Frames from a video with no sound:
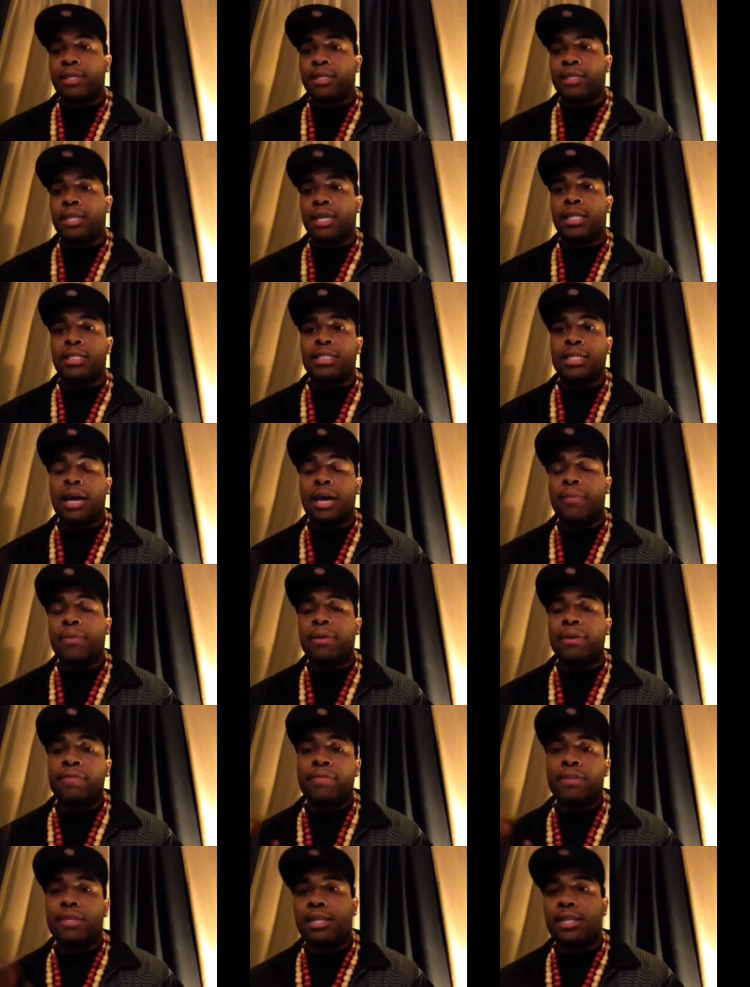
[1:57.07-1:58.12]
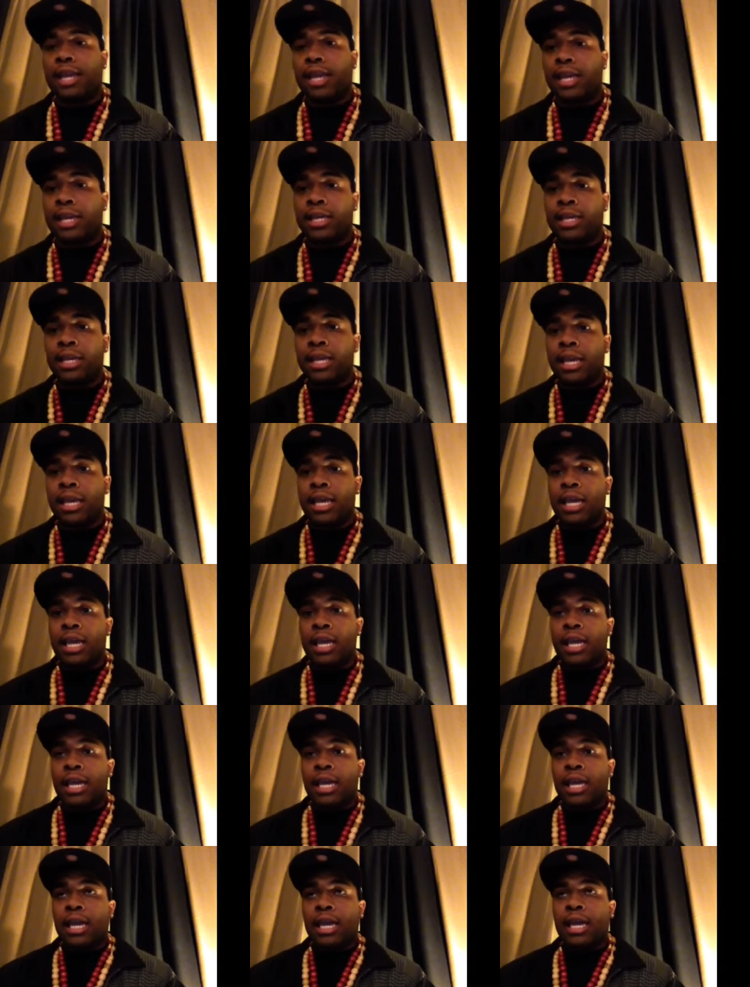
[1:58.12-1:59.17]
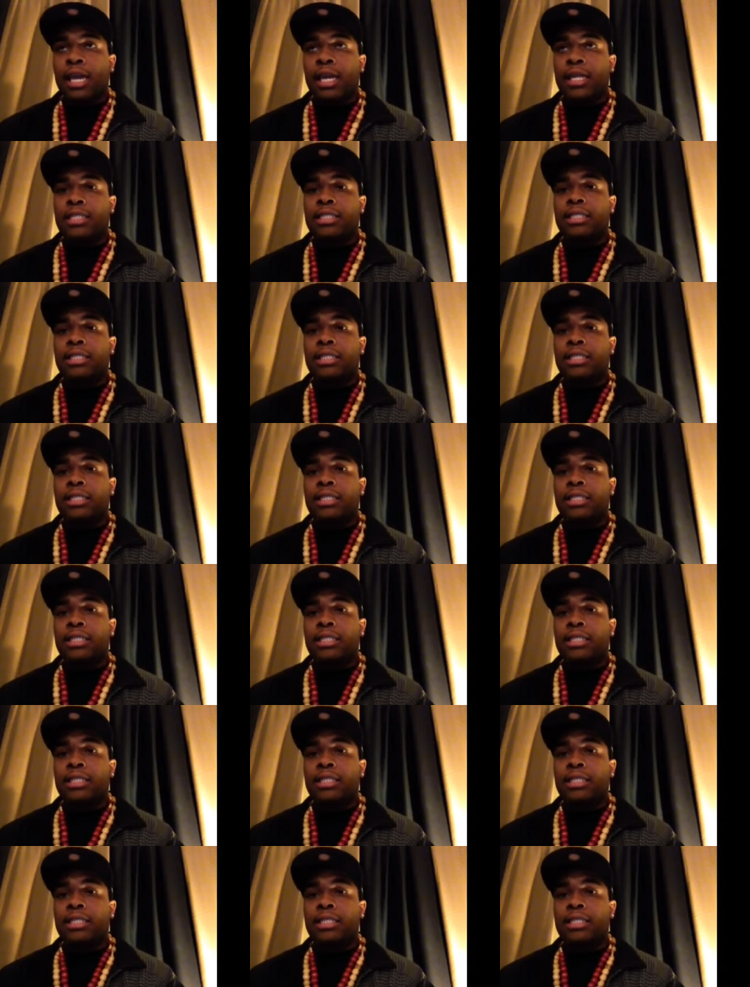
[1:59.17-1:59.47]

Now the topic of the day, it